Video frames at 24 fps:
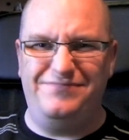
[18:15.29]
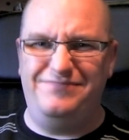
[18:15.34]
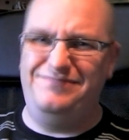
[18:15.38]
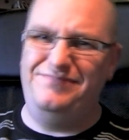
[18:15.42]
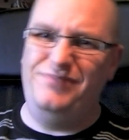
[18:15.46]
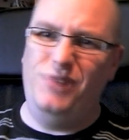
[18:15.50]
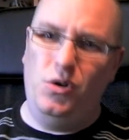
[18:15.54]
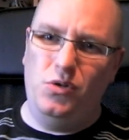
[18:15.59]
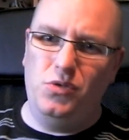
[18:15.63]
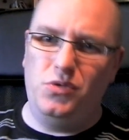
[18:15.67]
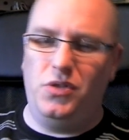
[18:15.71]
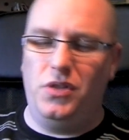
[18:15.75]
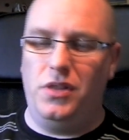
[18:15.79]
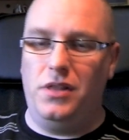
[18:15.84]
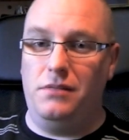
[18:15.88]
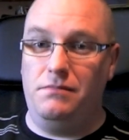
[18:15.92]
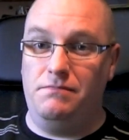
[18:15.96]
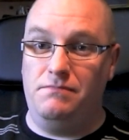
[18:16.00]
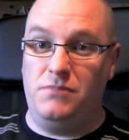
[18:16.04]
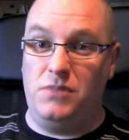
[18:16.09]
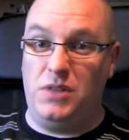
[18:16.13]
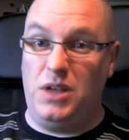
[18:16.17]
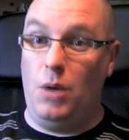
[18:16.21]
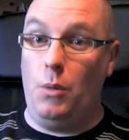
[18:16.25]
not
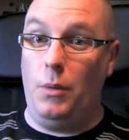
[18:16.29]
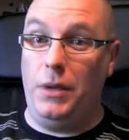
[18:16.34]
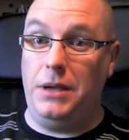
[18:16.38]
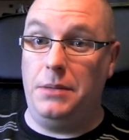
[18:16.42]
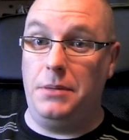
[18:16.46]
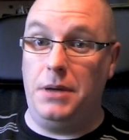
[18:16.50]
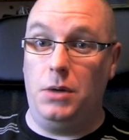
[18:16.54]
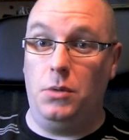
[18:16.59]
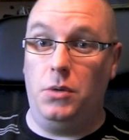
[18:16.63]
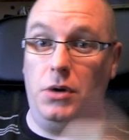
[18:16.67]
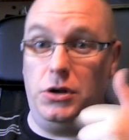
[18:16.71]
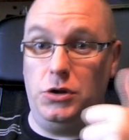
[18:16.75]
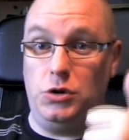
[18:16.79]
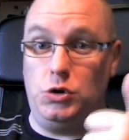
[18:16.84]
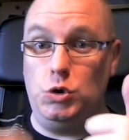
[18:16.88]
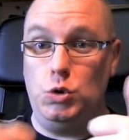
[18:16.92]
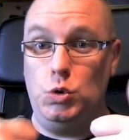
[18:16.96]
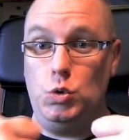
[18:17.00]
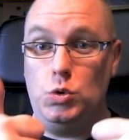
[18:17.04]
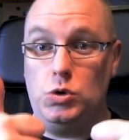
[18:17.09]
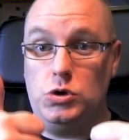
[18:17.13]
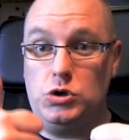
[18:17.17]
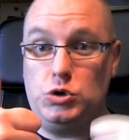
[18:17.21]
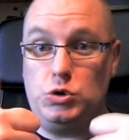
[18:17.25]
get Wing Commander 1 and
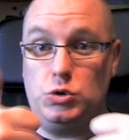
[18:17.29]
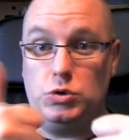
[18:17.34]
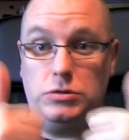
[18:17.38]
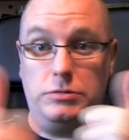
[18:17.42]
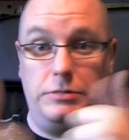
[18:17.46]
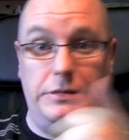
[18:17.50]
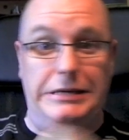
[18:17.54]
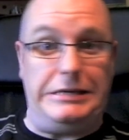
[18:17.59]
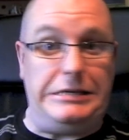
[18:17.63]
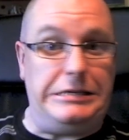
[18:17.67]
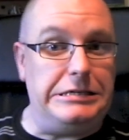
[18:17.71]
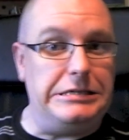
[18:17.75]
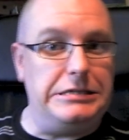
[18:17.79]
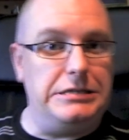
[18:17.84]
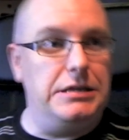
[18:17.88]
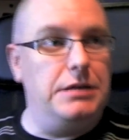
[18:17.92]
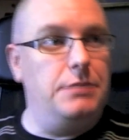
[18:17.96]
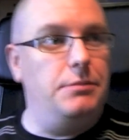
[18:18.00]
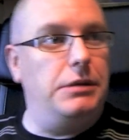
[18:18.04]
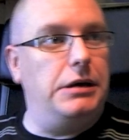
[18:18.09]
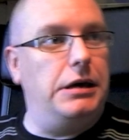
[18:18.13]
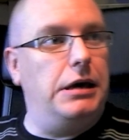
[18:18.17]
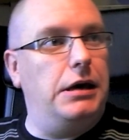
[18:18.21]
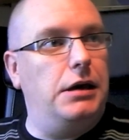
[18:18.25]
2, so I might get
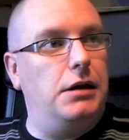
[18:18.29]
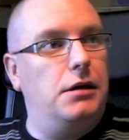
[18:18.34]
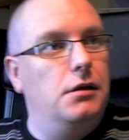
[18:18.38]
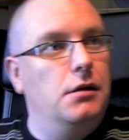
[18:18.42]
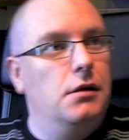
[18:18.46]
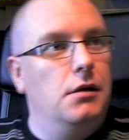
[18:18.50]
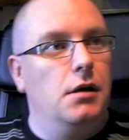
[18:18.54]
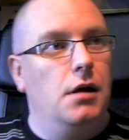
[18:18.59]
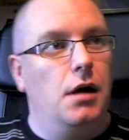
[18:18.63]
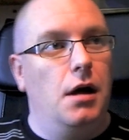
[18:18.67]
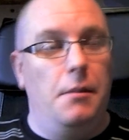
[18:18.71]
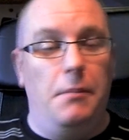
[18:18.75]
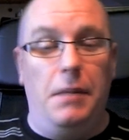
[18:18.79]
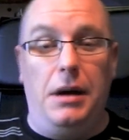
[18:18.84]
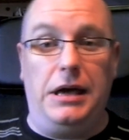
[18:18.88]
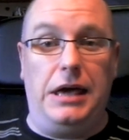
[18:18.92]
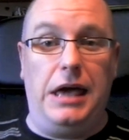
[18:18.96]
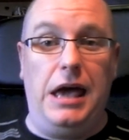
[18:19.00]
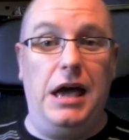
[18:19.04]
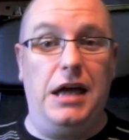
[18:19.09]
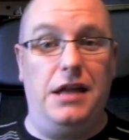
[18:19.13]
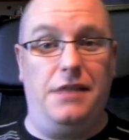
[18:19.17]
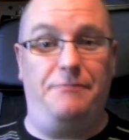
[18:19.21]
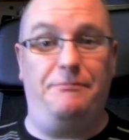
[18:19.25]
them again. But
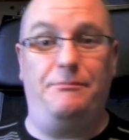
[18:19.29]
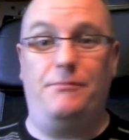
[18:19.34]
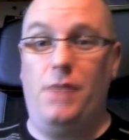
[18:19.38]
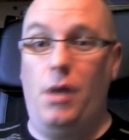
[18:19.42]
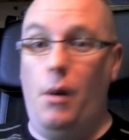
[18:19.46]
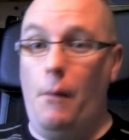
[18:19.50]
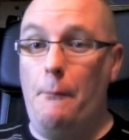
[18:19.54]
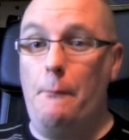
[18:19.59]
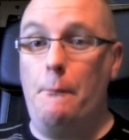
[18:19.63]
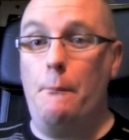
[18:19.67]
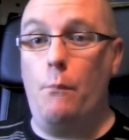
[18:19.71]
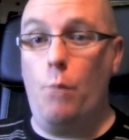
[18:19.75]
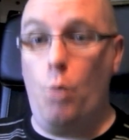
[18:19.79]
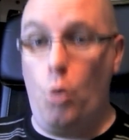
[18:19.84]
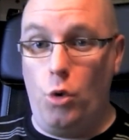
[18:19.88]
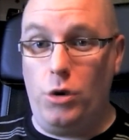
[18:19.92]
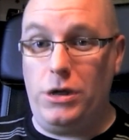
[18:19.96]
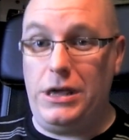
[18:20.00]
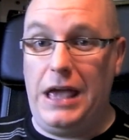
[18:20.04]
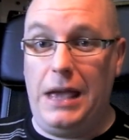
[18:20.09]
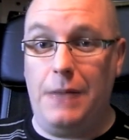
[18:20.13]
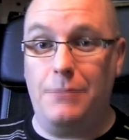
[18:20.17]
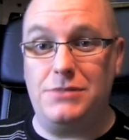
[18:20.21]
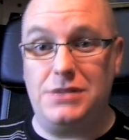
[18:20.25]
again, more
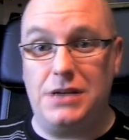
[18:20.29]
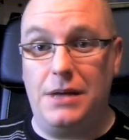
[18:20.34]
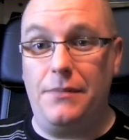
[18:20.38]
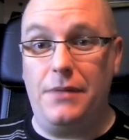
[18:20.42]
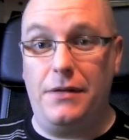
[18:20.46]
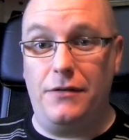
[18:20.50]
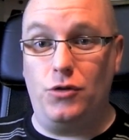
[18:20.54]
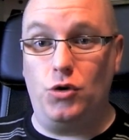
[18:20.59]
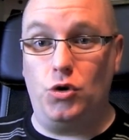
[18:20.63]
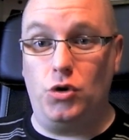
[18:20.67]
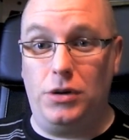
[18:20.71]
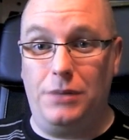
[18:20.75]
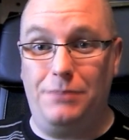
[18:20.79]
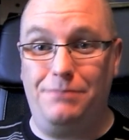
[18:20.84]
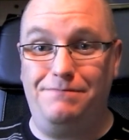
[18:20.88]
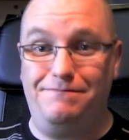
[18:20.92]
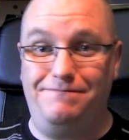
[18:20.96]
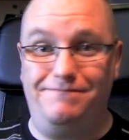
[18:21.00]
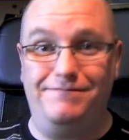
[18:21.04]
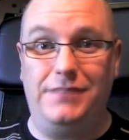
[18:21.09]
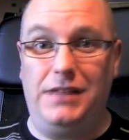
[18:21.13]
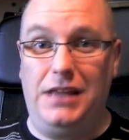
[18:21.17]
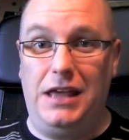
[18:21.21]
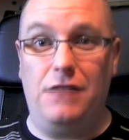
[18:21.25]
games that I'm never going to
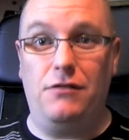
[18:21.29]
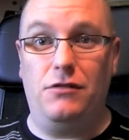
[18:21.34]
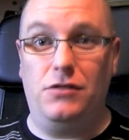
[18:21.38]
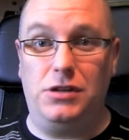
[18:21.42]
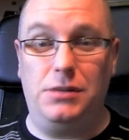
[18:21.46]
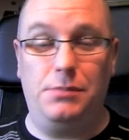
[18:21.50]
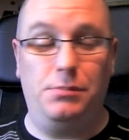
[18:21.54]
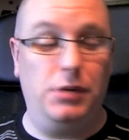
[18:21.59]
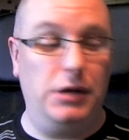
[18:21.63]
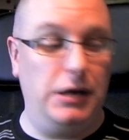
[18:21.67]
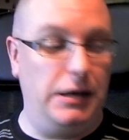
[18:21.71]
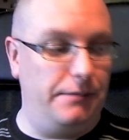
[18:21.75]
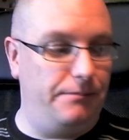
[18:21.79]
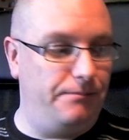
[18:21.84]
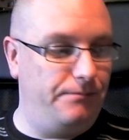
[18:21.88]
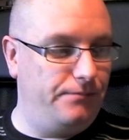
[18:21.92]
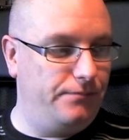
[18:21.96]
get around to playing.